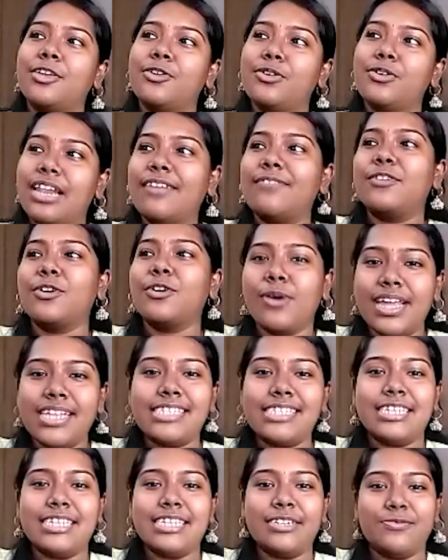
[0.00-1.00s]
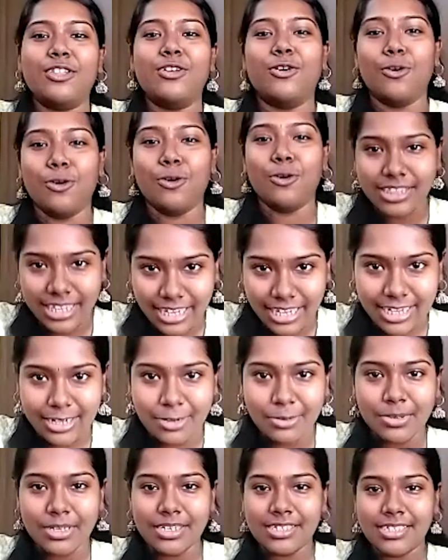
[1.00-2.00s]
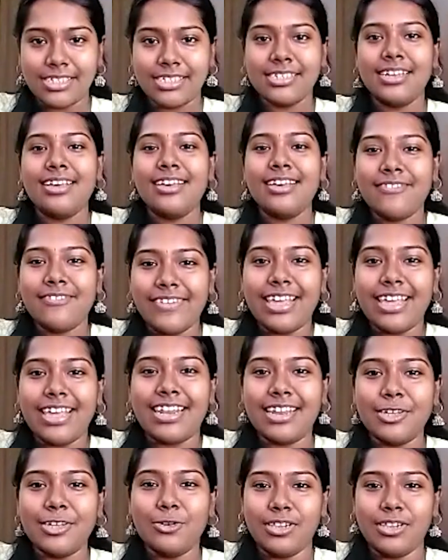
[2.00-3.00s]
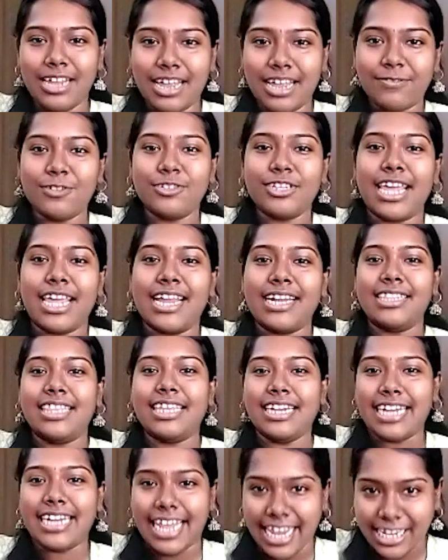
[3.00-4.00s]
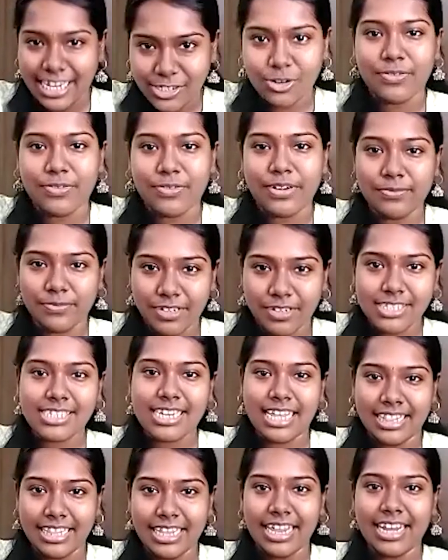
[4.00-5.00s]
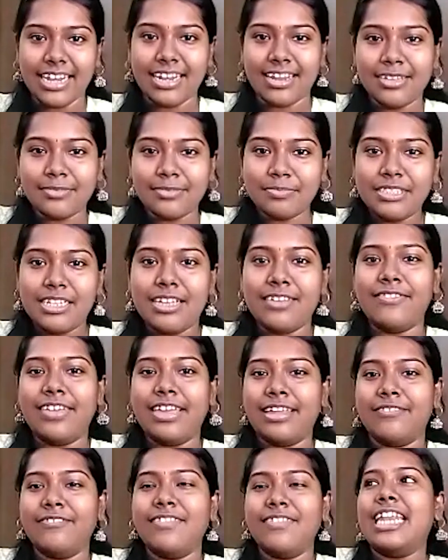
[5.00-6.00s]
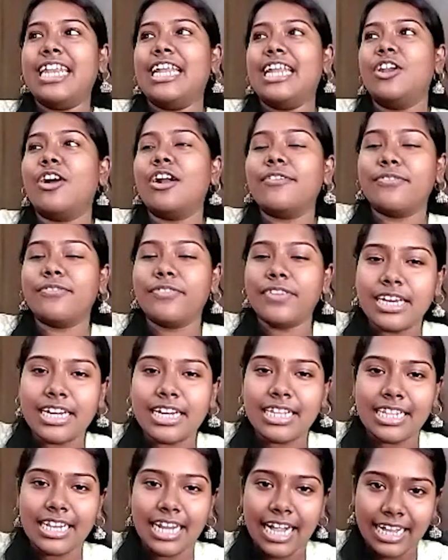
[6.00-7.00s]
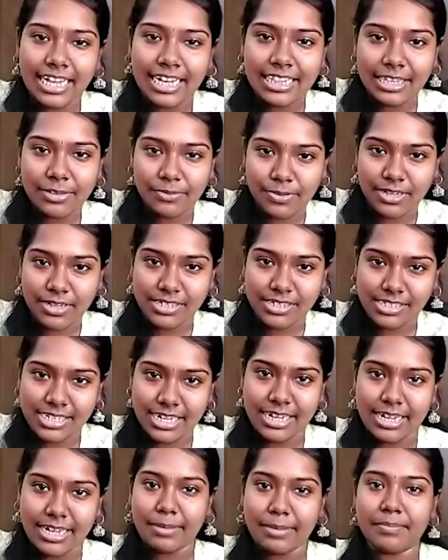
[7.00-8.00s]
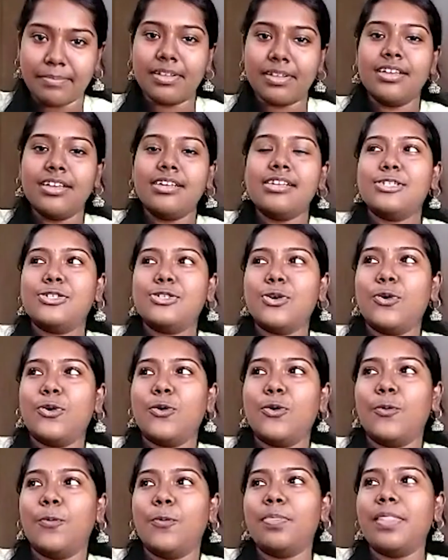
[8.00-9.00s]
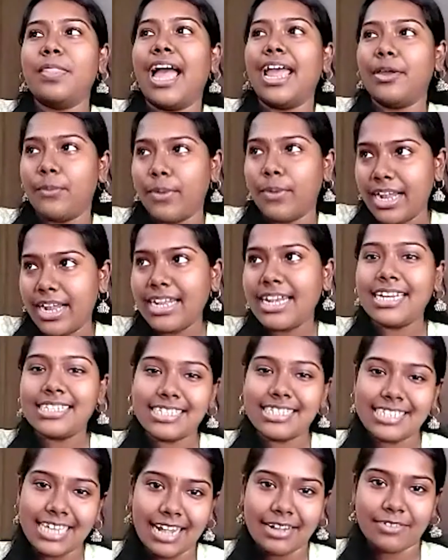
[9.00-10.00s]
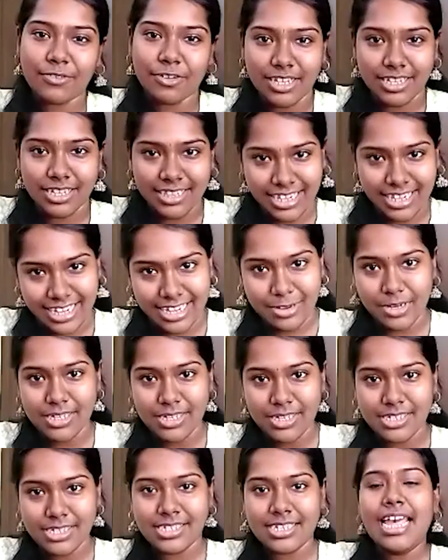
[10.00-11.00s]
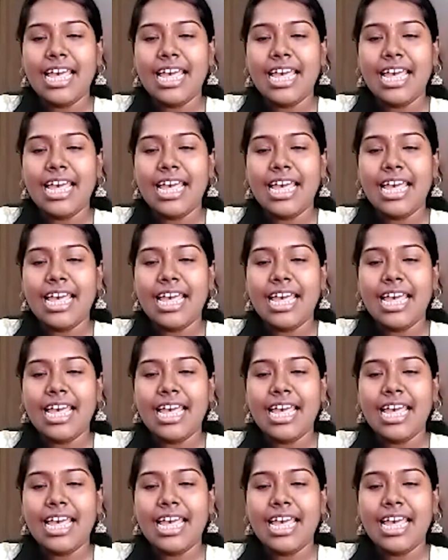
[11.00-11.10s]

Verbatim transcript: you'll have to go and sit for the whole three hours, where you'll have to get the taste of it first. And then we, we need not fear and right in the first attempt. So I went and sat for the three hours.